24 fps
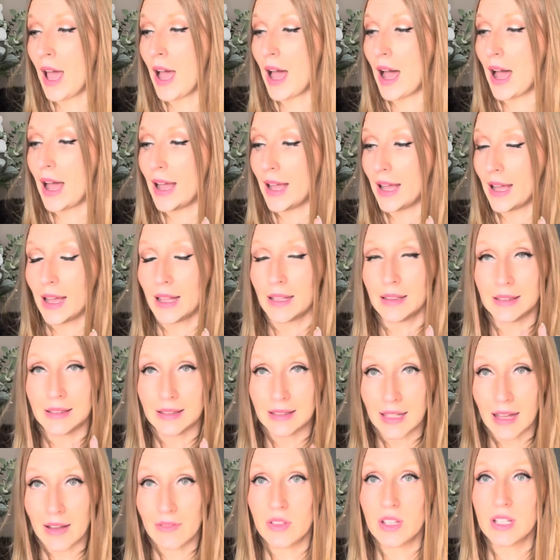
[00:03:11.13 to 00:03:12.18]
I
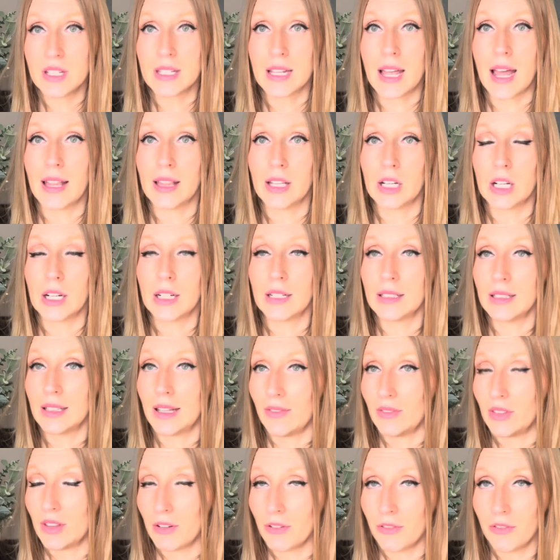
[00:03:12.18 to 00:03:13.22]
love this color,
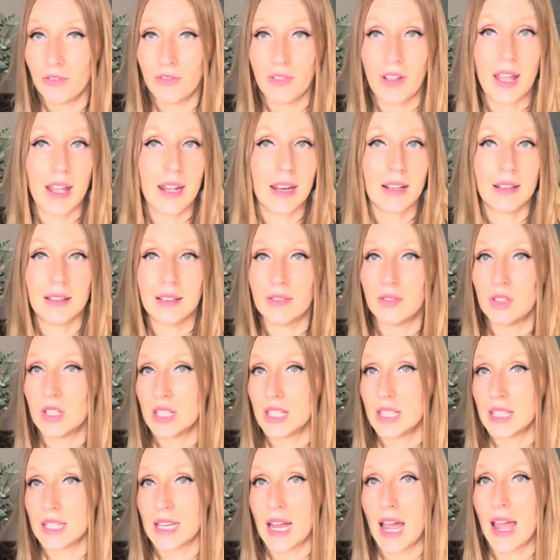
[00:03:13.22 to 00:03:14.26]
love the fit, love the
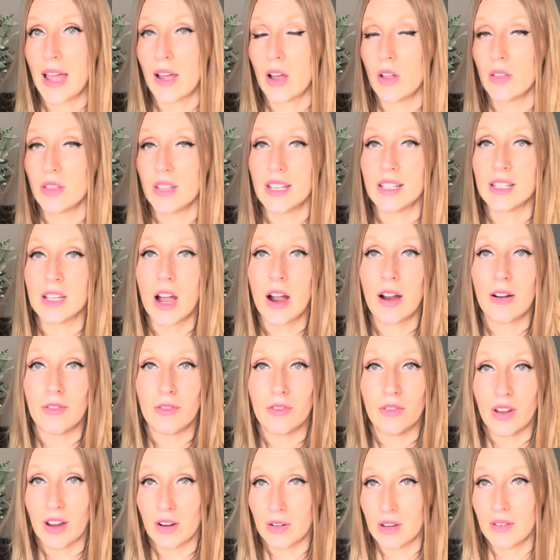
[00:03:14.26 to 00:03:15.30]
style. These are
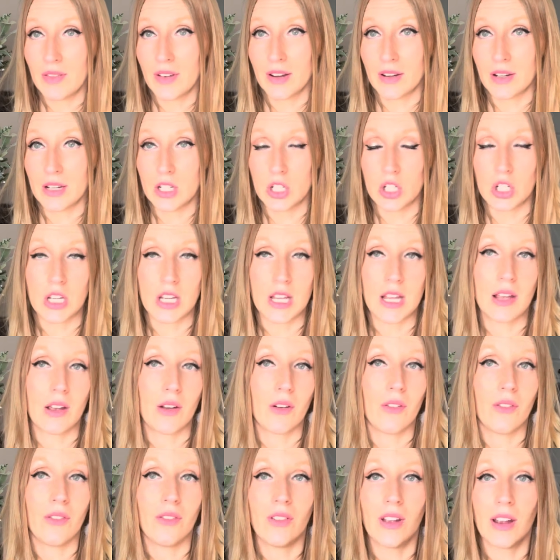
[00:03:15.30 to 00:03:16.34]
very, very chic,
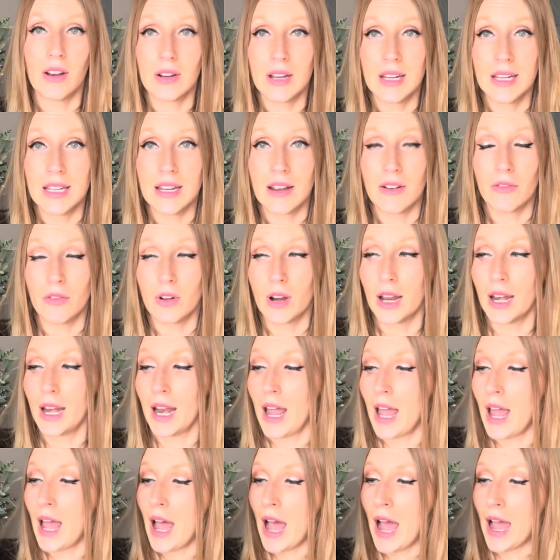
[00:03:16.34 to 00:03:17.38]
very different.
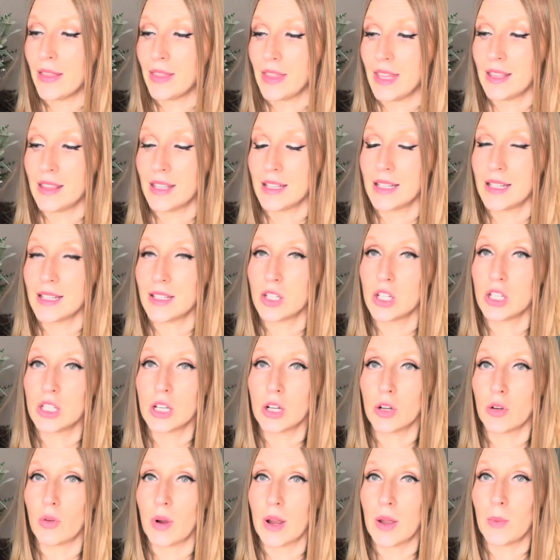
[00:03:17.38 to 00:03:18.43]
I think this is just a
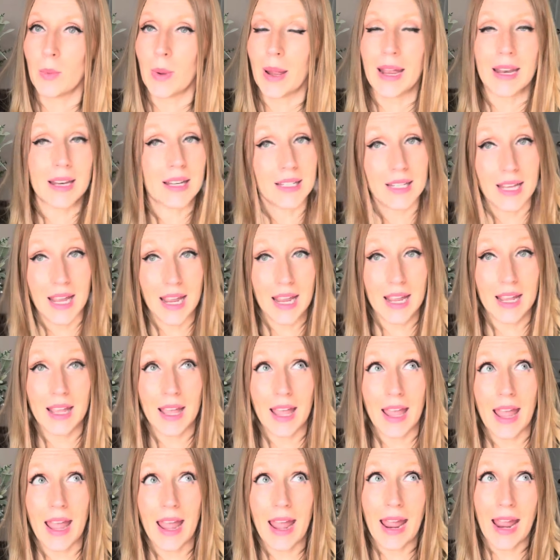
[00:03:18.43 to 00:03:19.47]
great way to take
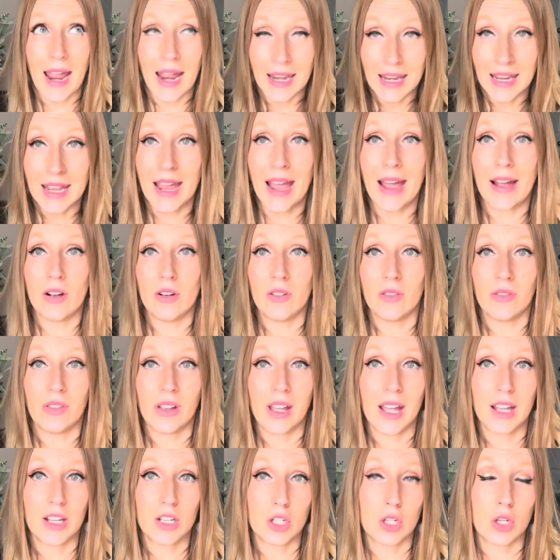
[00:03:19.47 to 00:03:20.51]
any
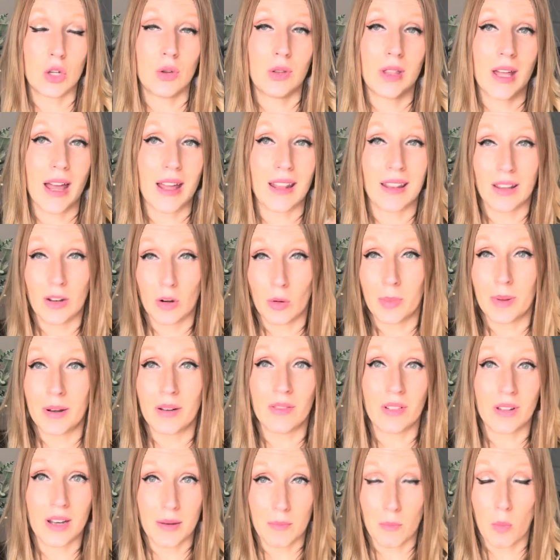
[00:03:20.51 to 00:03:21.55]
outfit to that little bit
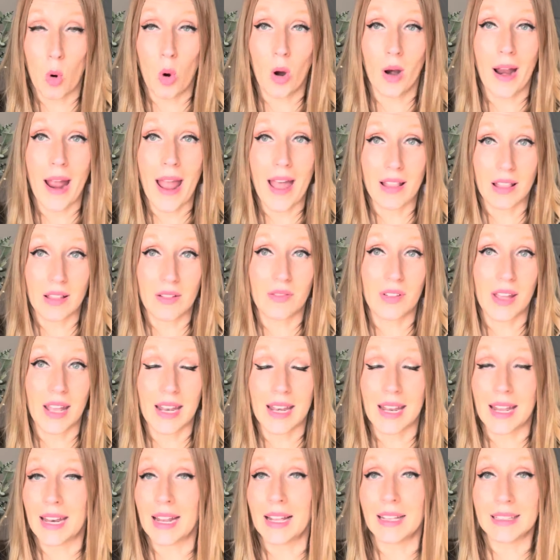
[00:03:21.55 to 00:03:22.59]
of a more
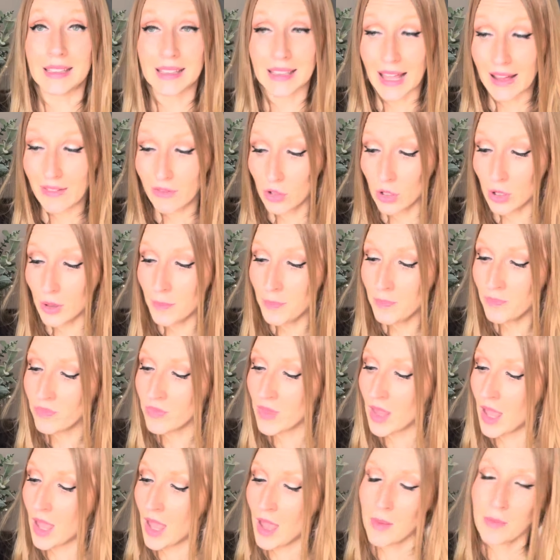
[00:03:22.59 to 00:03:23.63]
elevated level
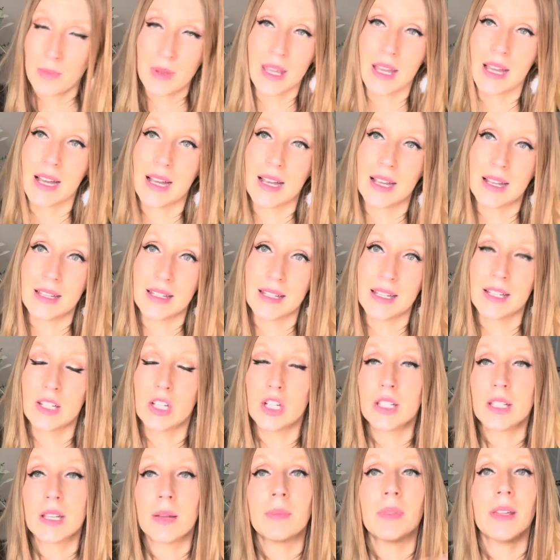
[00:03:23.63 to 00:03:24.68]
because it's
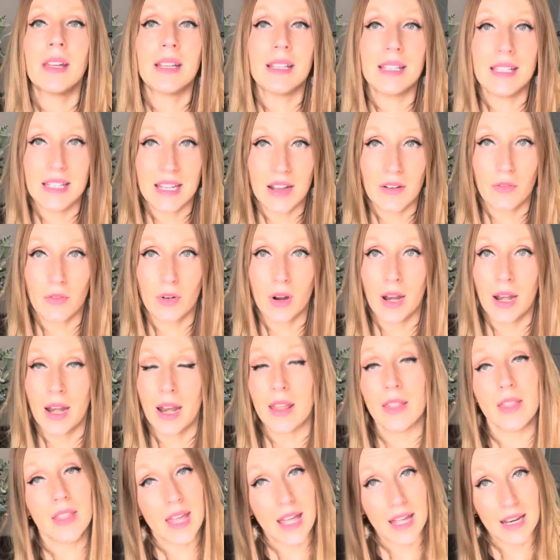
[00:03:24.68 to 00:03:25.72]
just something
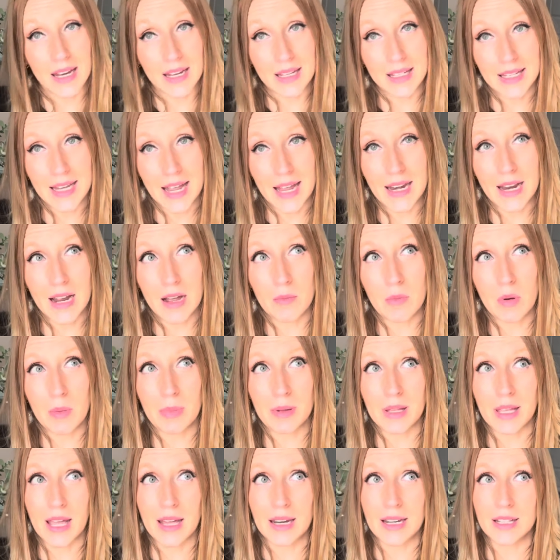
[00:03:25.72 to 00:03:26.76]
different than denim,
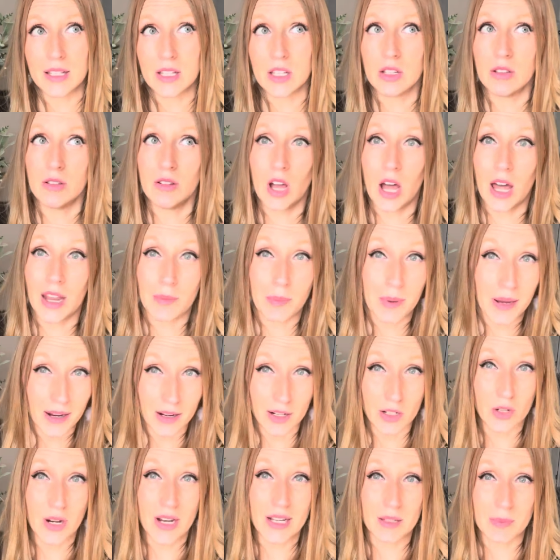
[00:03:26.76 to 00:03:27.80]
but yet it's not a pair
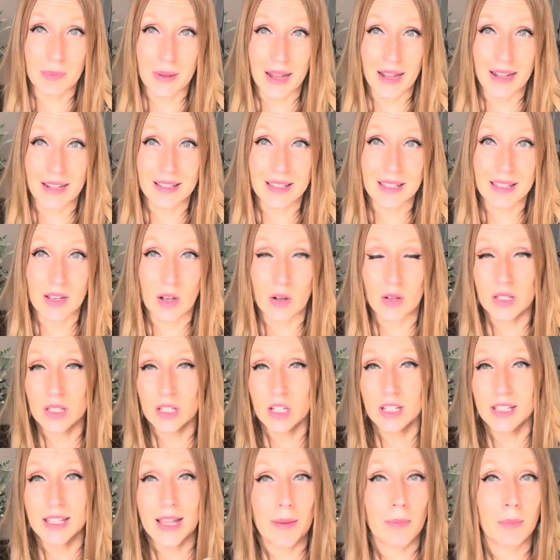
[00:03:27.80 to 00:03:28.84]
of dress pants. So it's
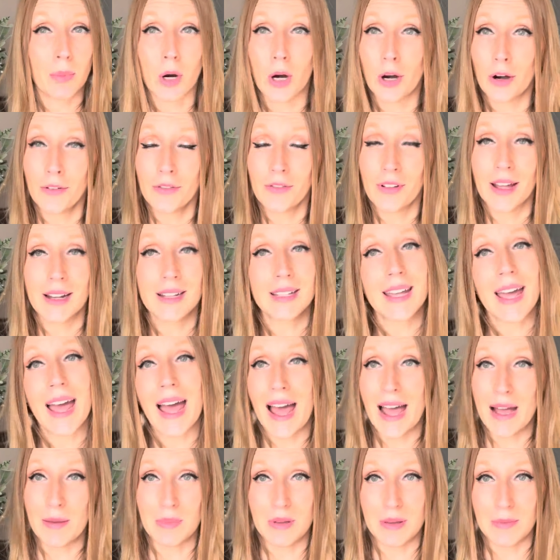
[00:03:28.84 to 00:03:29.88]
just that perfect
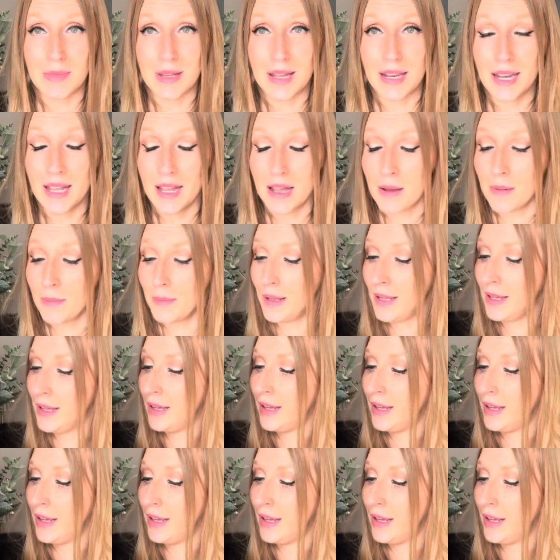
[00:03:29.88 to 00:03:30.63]
happy medium.